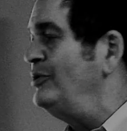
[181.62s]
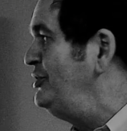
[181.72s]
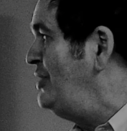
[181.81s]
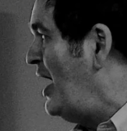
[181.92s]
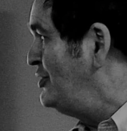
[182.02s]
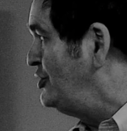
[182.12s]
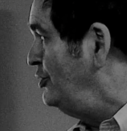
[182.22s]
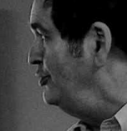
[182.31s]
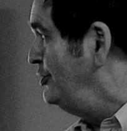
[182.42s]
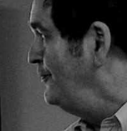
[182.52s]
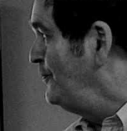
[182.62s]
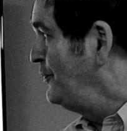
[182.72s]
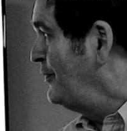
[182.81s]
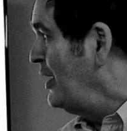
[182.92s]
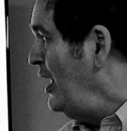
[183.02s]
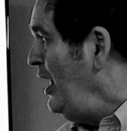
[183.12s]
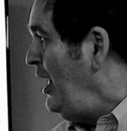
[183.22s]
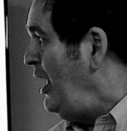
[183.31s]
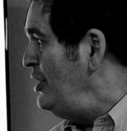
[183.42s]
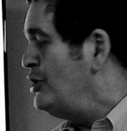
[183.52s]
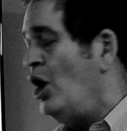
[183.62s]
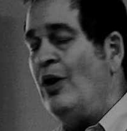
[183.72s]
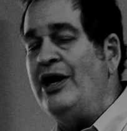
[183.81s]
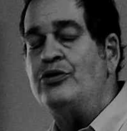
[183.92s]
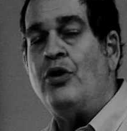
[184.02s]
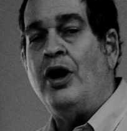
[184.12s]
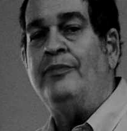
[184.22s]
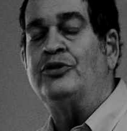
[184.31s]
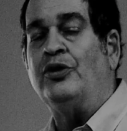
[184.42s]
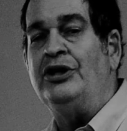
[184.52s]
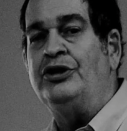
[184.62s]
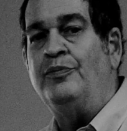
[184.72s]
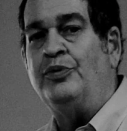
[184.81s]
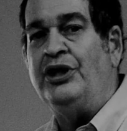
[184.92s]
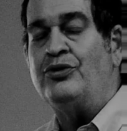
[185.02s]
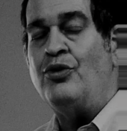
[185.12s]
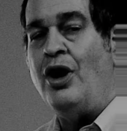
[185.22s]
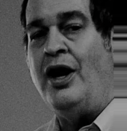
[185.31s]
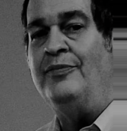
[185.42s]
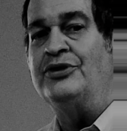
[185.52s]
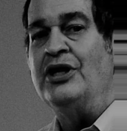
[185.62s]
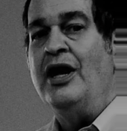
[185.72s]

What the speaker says: a statute. Inchoate crimes or incomplete crimes,